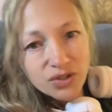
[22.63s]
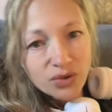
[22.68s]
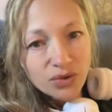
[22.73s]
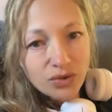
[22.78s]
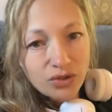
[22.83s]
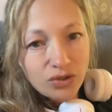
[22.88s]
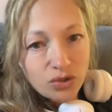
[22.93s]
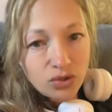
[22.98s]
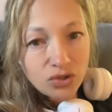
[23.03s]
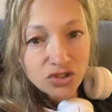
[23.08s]

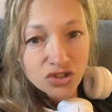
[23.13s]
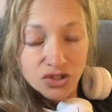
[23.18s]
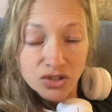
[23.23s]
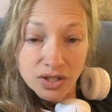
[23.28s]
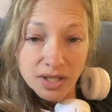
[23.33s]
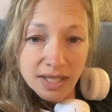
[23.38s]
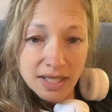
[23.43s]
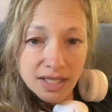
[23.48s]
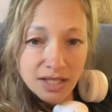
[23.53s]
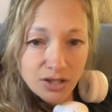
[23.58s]

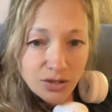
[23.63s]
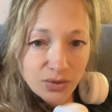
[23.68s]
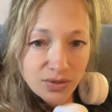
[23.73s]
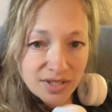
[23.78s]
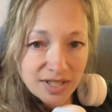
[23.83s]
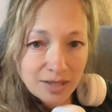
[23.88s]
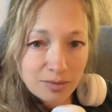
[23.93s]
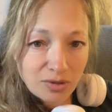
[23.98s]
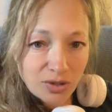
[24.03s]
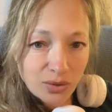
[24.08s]
usually you
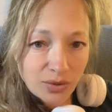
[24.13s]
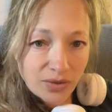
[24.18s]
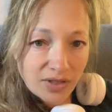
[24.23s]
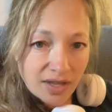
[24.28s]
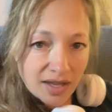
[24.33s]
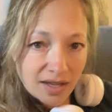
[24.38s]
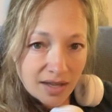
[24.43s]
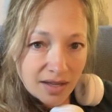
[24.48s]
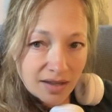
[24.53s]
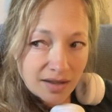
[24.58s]
see me with
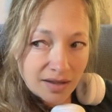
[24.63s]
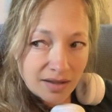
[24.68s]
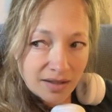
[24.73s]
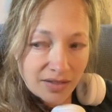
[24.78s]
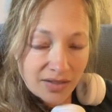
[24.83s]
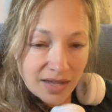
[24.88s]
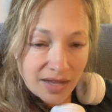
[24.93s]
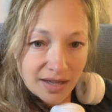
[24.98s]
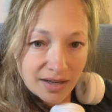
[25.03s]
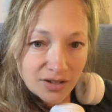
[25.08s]

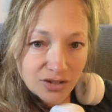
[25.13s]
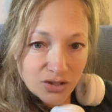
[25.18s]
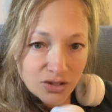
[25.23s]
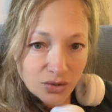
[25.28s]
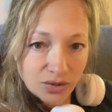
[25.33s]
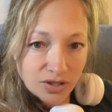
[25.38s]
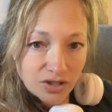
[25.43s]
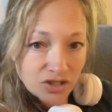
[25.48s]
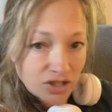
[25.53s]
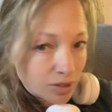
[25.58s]
the
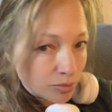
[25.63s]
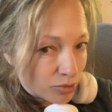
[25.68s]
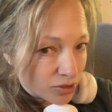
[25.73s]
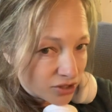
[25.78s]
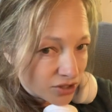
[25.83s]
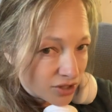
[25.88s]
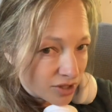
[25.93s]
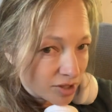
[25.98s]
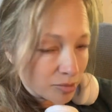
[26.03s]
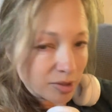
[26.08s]
Anatolian
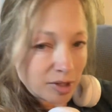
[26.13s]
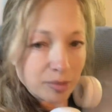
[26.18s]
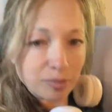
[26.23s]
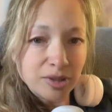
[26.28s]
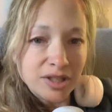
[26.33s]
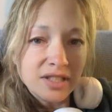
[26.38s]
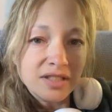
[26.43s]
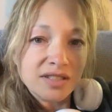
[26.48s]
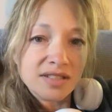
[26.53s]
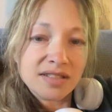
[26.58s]
Shepherd dog
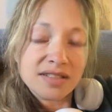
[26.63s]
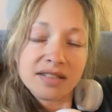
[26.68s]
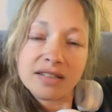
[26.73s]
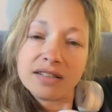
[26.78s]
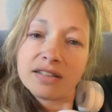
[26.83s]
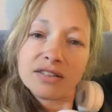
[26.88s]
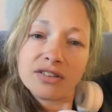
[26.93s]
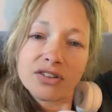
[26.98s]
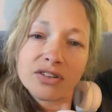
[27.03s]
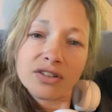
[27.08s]
puppies
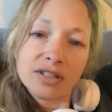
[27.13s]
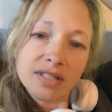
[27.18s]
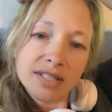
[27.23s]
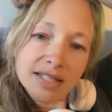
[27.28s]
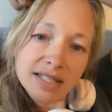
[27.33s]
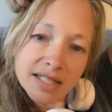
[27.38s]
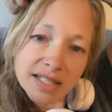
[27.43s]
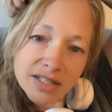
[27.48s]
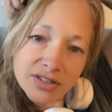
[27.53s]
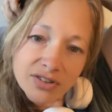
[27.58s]
and
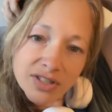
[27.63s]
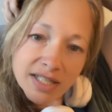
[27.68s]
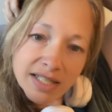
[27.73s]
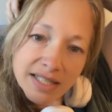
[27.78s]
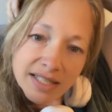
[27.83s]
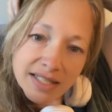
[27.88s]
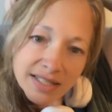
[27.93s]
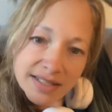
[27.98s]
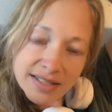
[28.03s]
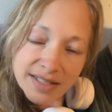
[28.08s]
dogs that I
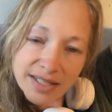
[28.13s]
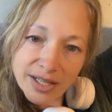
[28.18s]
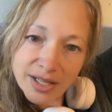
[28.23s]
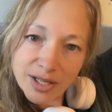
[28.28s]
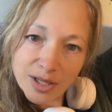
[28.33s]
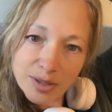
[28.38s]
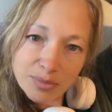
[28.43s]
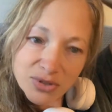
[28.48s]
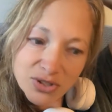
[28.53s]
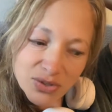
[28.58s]
raise,
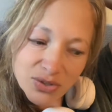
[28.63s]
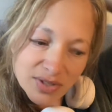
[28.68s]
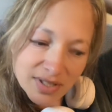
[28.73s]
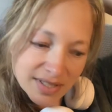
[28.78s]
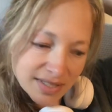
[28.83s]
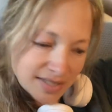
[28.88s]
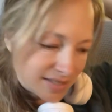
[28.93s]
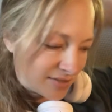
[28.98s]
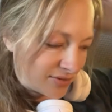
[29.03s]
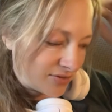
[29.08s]
so
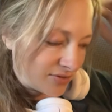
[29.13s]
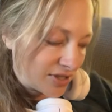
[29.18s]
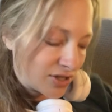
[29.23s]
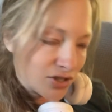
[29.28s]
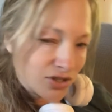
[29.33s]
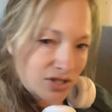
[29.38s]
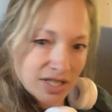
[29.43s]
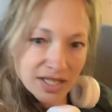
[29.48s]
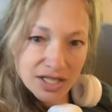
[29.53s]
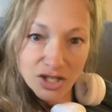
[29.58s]
this is
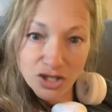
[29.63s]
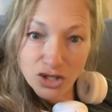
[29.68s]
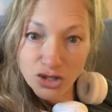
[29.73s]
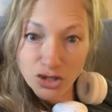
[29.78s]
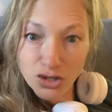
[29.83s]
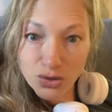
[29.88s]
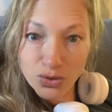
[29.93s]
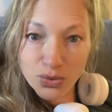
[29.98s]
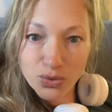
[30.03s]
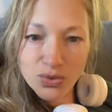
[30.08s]
very
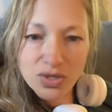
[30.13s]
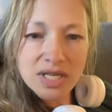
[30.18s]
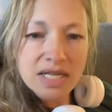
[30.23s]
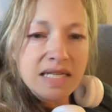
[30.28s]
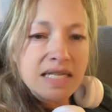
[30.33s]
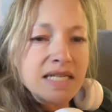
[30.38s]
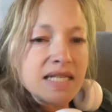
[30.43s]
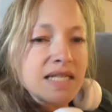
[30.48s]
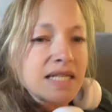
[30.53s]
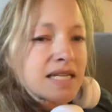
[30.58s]
new.
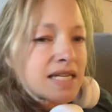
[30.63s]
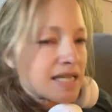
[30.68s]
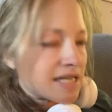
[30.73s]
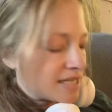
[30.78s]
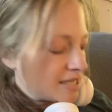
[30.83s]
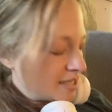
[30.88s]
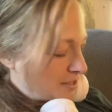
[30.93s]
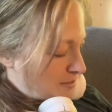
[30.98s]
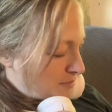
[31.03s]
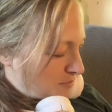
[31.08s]

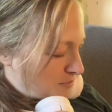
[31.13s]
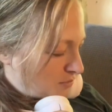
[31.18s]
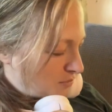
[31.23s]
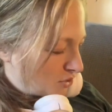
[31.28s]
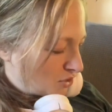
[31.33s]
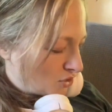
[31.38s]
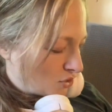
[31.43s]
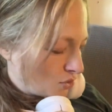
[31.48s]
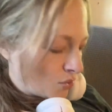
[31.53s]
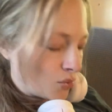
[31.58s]

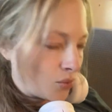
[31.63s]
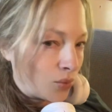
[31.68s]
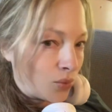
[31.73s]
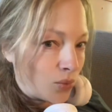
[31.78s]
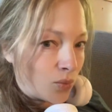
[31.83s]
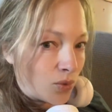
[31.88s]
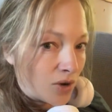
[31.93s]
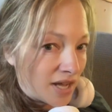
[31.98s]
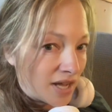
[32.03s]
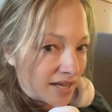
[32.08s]

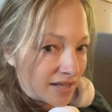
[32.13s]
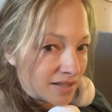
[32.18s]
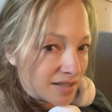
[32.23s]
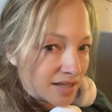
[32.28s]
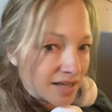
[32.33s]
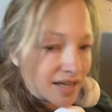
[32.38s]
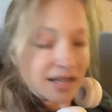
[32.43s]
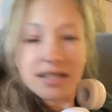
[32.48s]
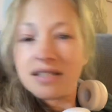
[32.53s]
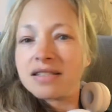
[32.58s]
So why
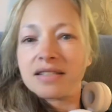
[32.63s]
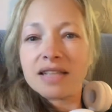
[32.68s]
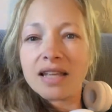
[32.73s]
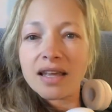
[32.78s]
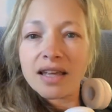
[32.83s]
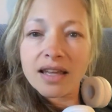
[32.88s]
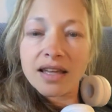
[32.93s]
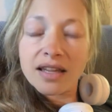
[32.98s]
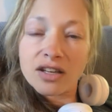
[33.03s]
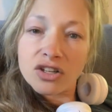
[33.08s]
did I
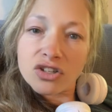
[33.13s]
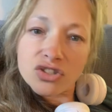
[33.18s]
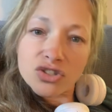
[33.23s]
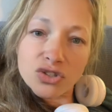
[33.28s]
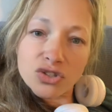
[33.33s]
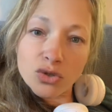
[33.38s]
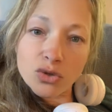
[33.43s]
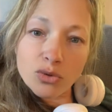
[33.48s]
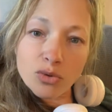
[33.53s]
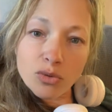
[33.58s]
decide
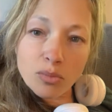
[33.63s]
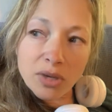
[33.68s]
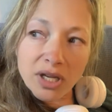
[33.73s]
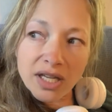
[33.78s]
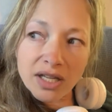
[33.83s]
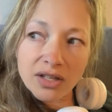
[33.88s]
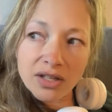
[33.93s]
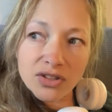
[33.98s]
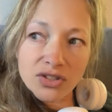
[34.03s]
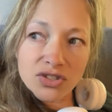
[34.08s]
to
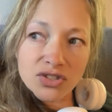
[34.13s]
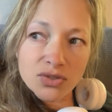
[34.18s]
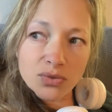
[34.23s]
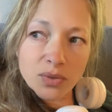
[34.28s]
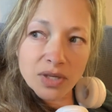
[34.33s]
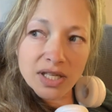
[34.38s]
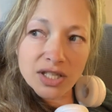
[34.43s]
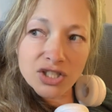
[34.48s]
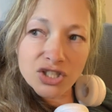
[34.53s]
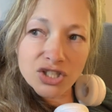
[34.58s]
make the
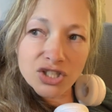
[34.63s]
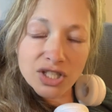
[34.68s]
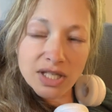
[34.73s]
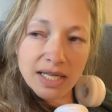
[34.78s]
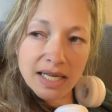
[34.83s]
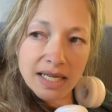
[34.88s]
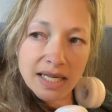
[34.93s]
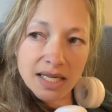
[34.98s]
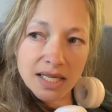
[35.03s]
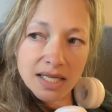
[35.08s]
switch,
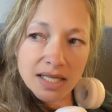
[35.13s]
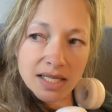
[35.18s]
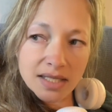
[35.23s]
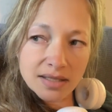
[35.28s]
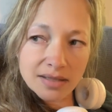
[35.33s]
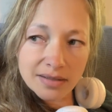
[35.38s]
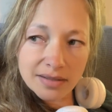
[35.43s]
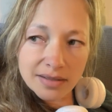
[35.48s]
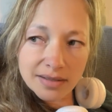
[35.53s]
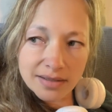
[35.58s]

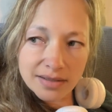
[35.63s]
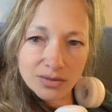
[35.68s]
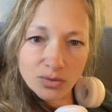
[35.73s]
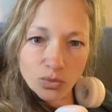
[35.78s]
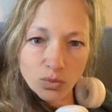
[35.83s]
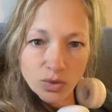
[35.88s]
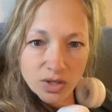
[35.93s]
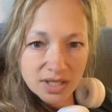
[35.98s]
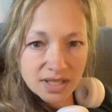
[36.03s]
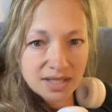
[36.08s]
and
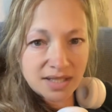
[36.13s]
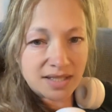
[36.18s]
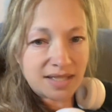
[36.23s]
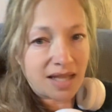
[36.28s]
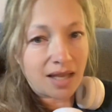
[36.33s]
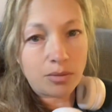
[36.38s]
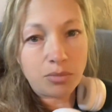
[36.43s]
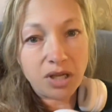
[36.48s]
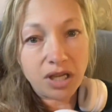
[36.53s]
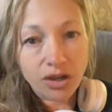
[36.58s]
what does
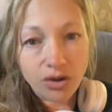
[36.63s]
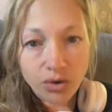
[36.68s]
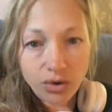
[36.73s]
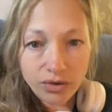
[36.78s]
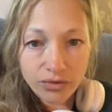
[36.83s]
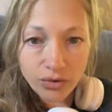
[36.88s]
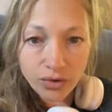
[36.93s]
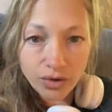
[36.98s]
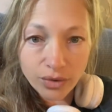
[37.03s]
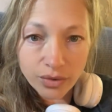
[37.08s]
that mean
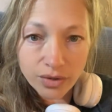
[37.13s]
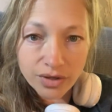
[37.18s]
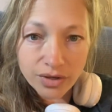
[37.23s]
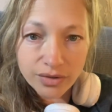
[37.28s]
going forward?